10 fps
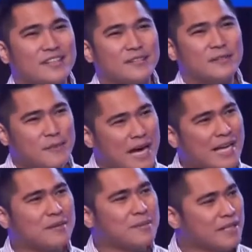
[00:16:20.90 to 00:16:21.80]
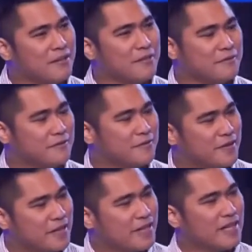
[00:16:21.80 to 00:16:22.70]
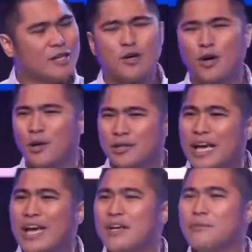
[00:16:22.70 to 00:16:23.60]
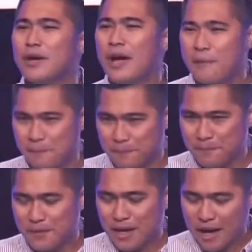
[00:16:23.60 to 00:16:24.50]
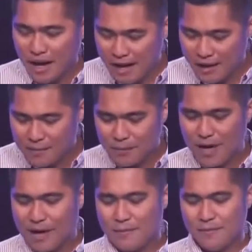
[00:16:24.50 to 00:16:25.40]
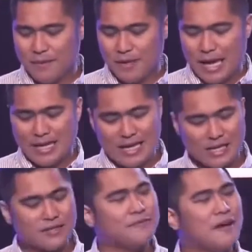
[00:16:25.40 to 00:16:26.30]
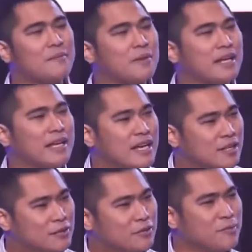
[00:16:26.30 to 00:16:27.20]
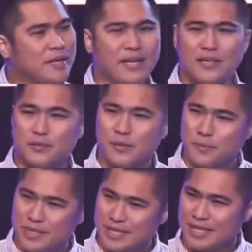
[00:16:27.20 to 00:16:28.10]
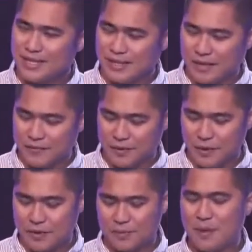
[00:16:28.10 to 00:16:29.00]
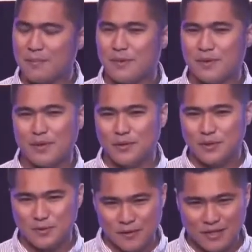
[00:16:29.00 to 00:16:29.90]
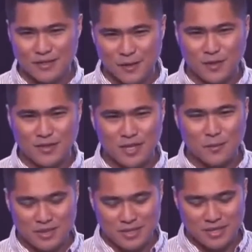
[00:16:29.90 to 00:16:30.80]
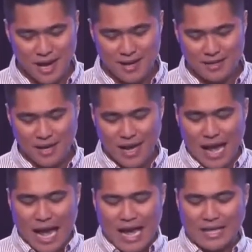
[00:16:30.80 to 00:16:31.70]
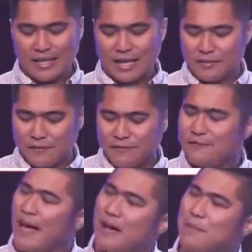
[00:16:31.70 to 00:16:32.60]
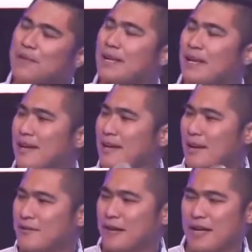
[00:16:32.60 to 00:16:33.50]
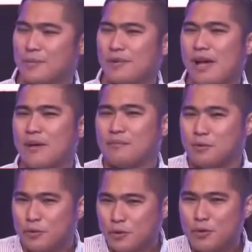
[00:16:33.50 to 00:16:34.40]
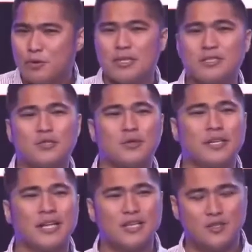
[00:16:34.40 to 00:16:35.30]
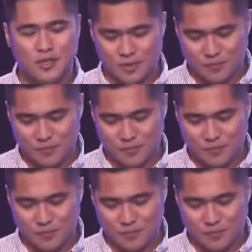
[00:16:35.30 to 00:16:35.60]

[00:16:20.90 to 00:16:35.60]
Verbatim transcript: From Adam and Eve, he called Abraham. Abraham and his family to be his representatives. Do you remember those feast talks that we just had? And that family of Abraham grew into a nation.